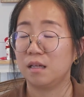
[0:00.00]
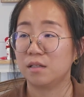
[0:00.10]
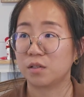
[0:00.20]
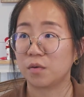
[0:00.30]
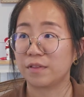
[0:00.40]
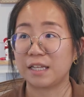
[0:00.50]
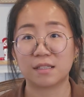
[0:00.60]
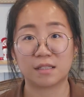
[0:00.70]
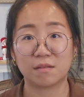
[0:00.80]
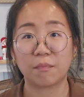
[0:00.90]
So
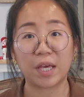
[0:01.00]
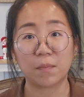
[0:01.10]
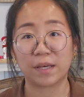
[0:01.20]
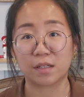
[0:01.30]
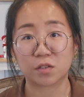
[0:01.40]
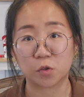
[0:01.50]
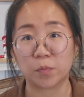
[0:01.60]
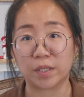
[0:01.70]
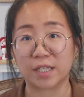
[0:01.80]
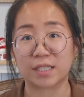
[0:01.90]
that's me being
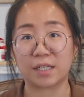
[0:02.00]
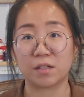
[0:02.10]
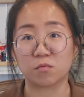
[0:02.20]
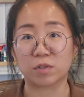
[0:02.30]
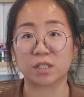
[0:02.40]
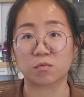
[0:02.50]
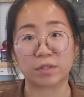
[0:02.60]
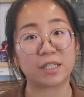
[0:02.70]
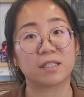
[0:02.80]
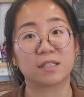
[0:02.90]
stupid because I didn't really
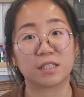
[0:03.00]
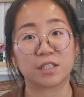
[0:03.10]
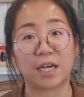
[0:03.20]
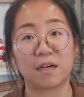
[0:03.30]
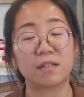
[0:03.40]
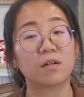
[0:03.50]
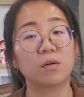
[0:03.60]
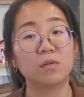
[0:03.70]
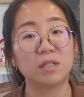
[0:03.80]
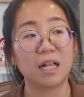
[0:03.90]
read the stitch count and
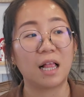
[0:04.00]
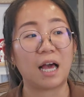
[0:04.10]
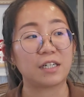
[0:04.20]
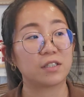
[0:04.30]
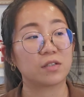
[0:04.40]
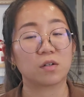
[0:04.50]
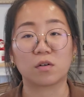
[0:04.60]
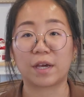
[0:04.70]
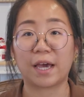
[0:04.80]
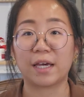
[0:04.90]
all. I just thought,
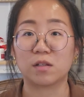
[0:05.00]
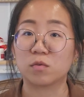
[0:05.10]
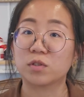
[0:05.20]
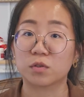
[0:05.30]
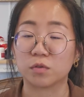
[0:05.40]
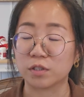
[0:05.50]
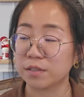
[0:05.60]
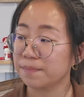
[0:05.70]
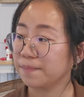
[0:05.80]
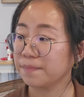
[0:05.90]
okay, it looks
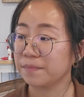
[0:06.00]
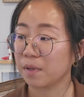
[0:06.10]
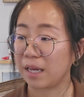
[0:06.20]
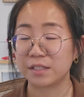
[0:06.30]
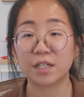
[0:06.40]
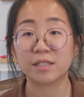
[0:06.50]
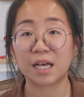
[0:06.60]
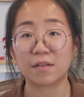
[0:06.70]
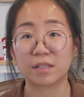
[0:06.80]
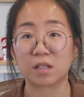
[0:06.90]
good. And turns
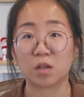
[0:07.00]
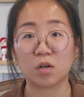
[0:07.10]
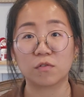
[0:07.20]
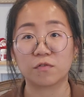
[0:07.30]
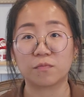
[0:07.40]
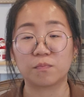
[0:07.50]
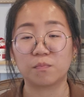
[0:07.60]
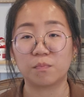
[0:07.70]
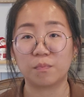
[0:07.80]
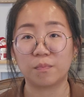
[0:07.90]
out there's a lot of
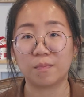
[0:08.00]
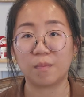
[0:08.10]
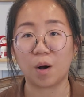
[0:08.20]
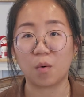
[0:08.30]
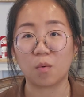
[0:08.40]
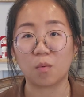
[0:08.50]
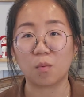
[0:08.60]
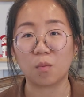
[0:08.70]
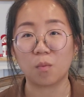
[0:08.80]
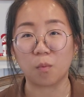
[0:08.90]

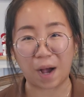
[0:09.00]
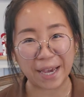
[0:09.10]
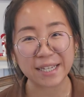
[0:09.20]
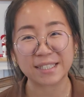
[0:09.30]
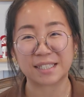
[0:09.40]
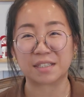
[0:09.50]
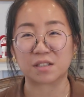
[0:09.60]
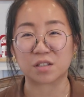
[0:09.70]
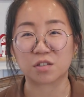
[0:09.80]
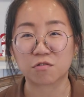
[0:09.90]
white
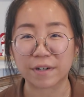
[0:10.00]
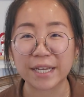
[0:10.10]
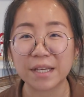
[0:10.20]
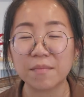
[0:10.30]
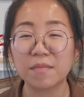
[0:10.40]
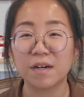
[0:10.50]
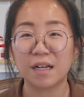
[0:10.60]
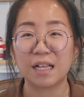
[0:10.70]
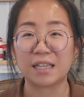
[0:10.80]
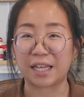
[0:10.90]
and cream,
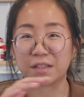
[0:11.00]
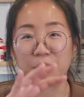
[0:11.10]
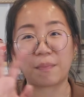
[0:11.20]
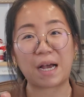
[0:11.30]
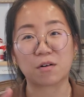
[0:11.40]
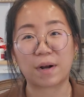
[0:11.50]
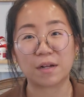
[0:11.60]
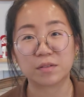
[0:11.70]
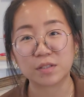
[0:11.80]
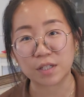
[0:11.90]
like the
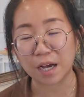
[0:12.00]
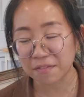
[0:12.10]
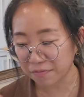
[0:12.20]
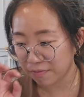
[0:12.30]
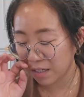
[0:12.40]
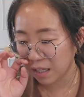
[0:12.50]
background stuff.